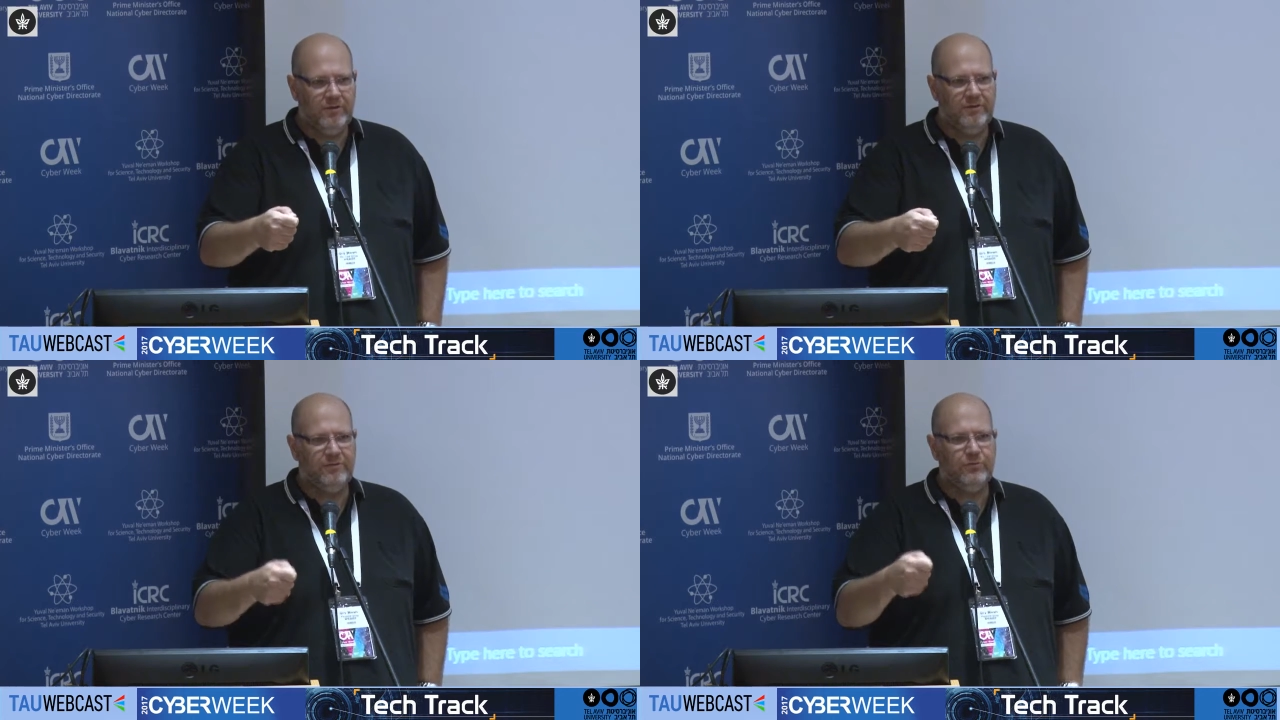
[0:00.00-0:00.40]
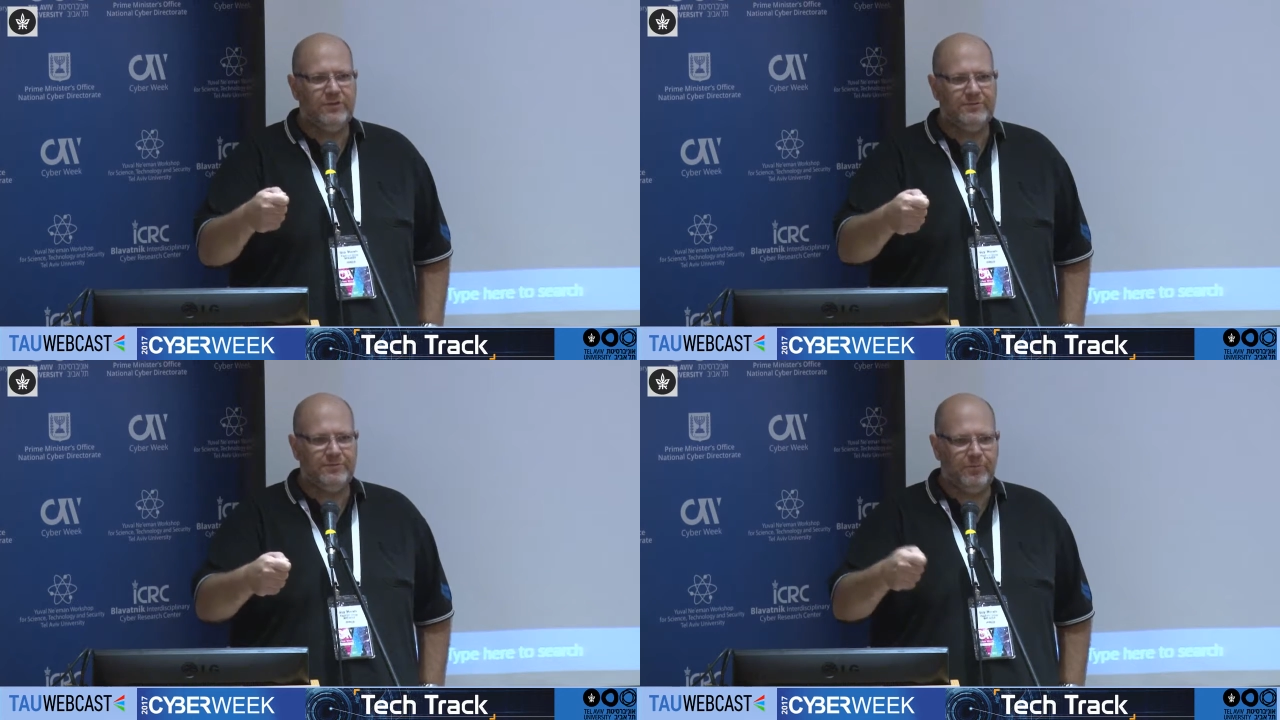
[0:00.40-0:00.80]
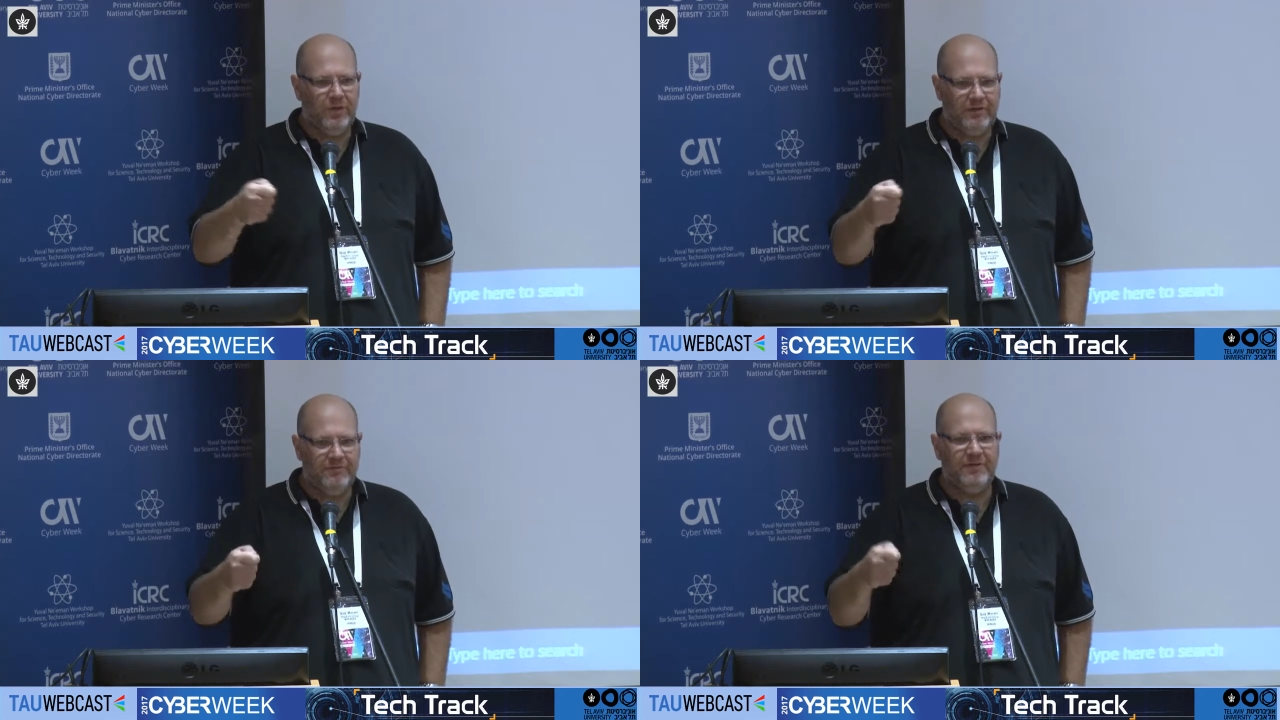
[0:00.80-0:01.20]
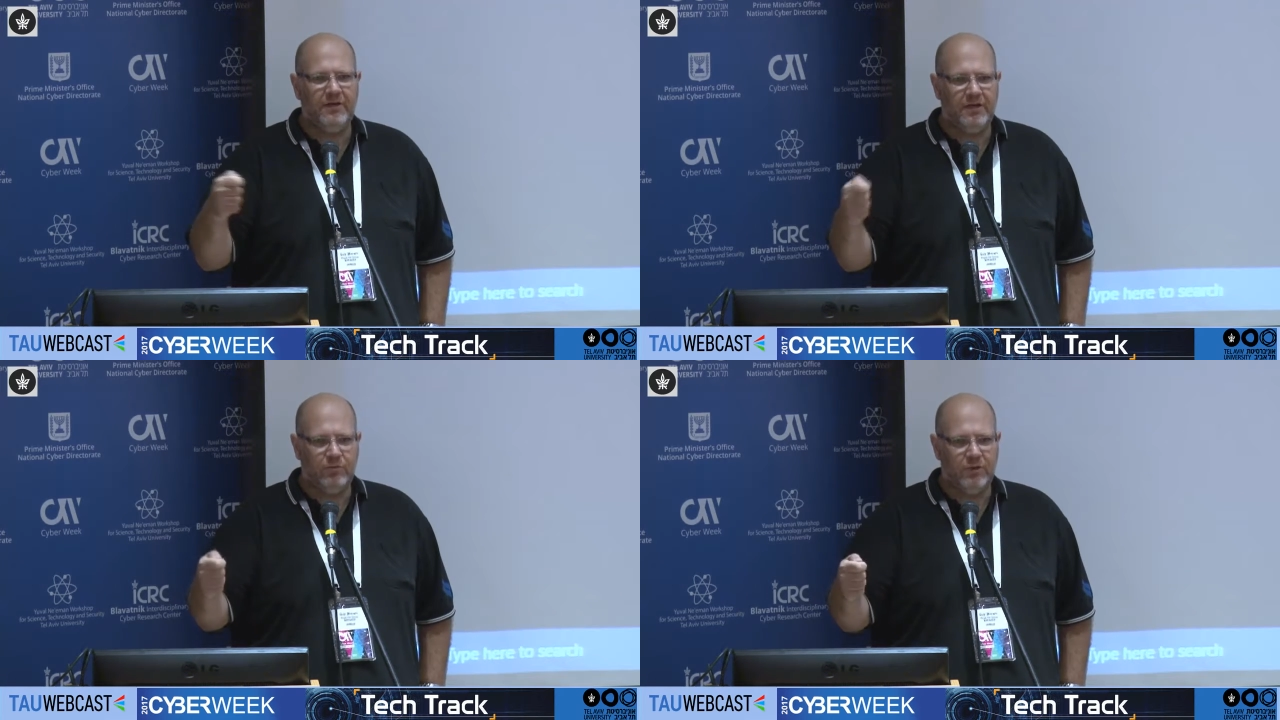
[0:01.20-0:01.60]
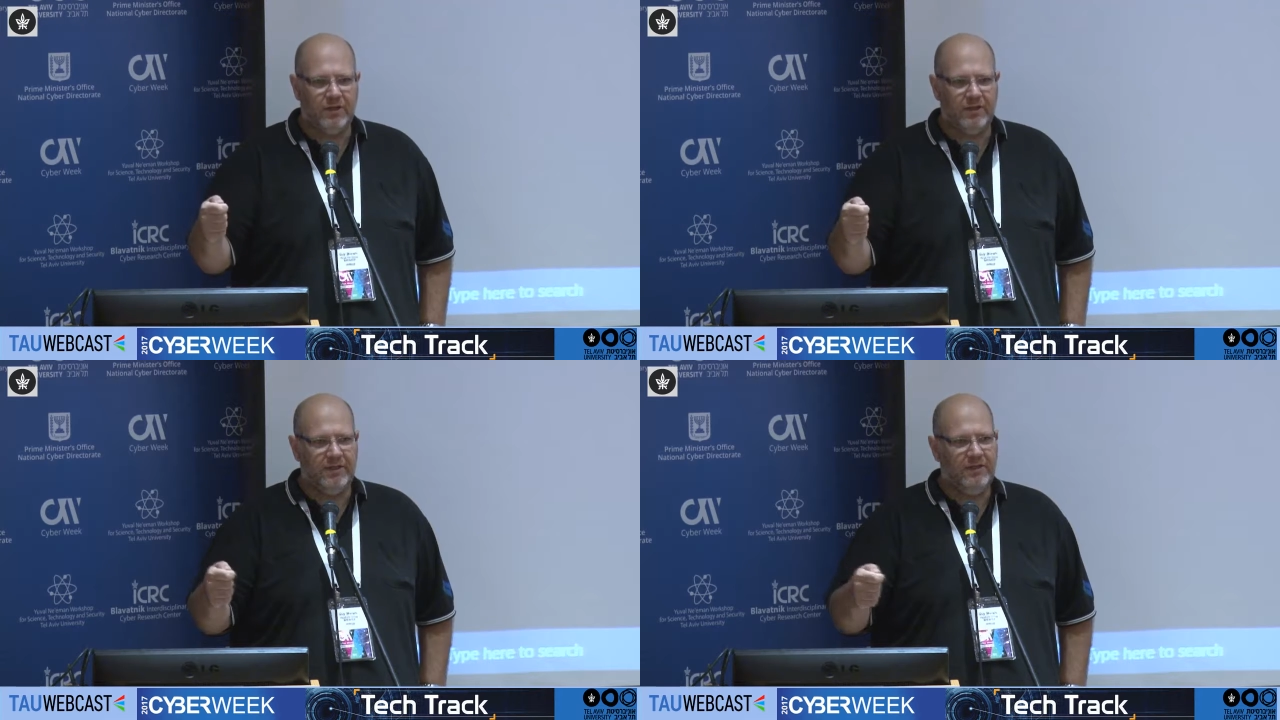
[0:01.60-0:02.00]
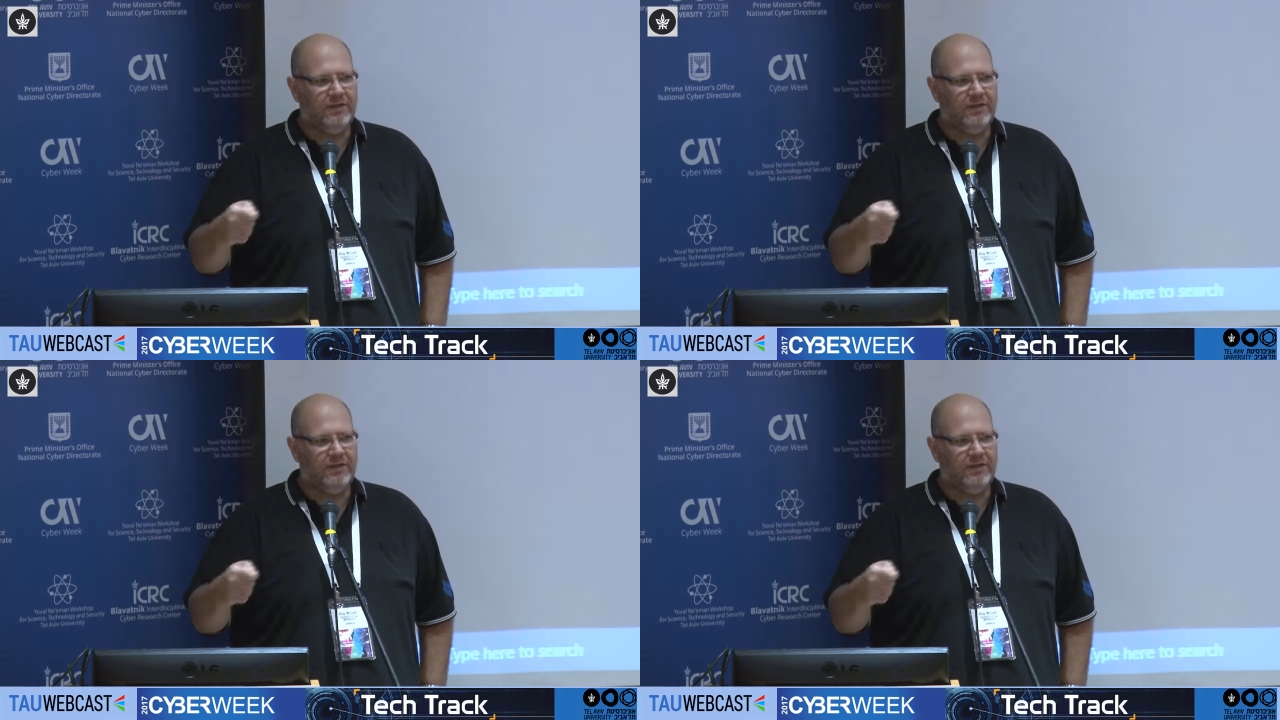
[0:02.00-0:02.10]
that will spread very quickly,